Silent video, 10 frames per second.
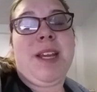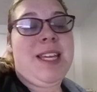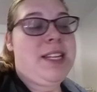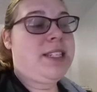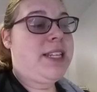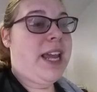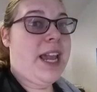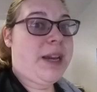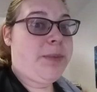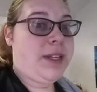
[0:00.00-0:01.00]
going to eat a
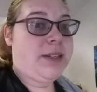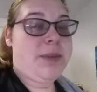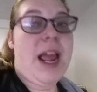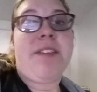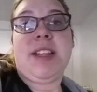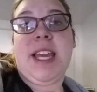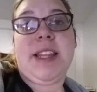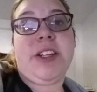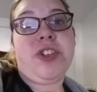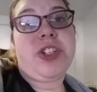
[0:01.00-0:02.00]
snack because I'm going to have a
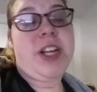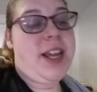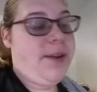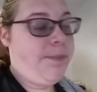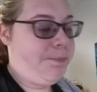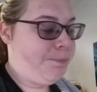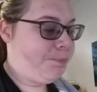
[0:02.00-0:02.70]
late lunch today.